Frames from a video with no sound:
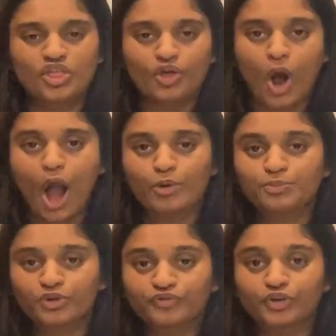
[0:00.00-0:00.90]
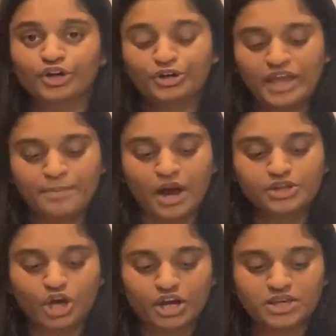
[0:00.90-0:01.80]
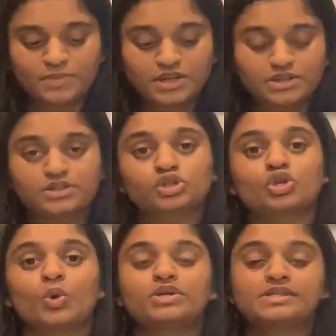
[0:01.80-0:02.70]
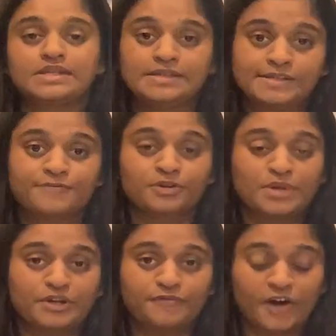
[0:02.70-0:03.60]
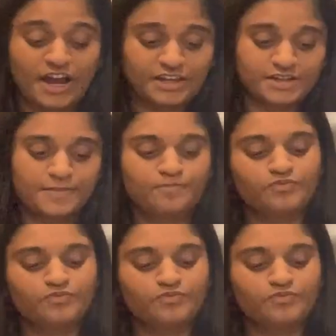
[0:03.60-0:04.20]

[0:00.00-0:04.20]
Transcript: Though I would prefer to name my document so it's easy for me to find.